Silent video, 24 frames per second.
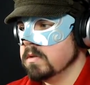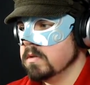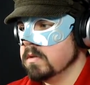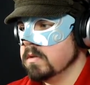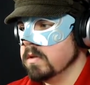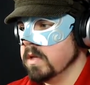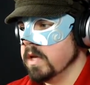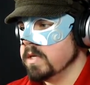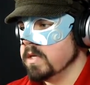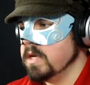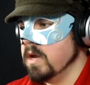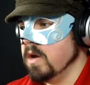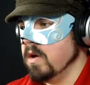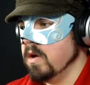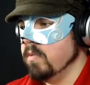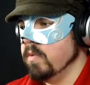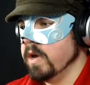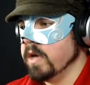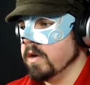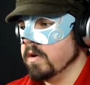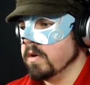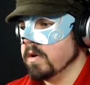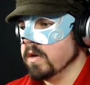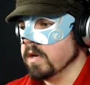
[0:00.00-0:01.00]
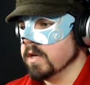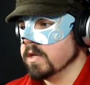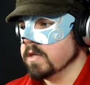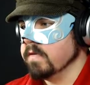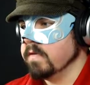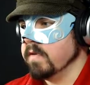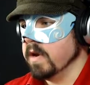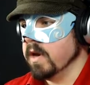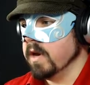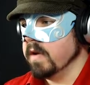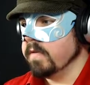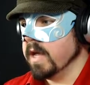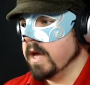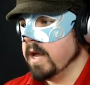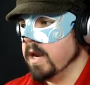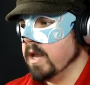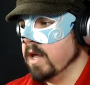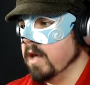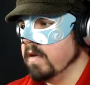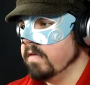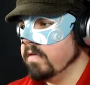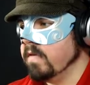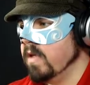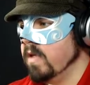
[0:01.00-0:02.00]
There's no way you're going to survive that,
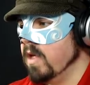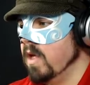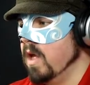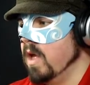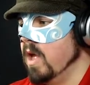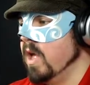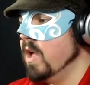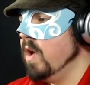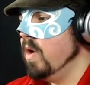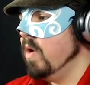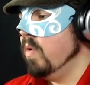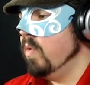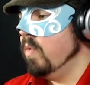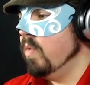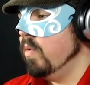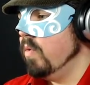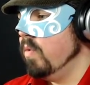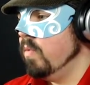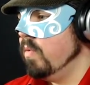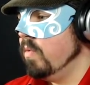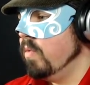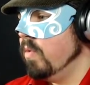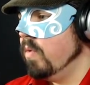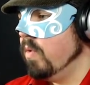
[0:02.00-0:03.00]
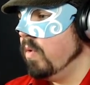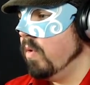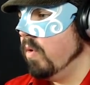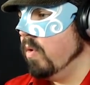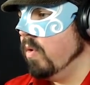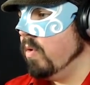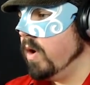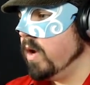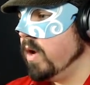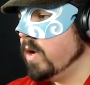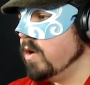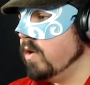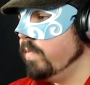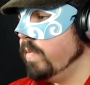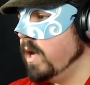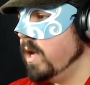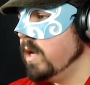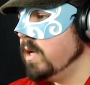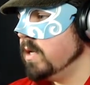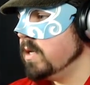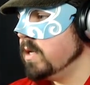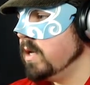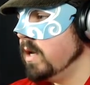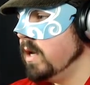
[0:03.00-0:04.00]
love. Or I could be
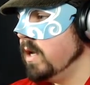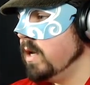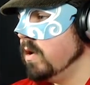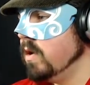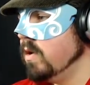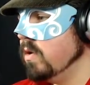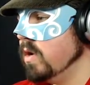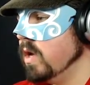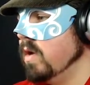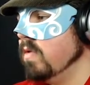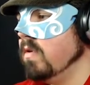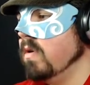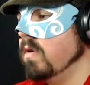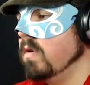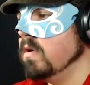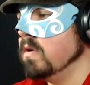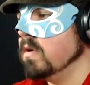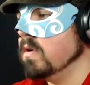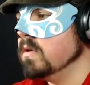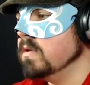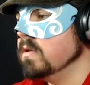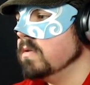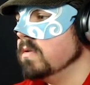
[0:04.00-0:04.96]
entirely cocking wrong.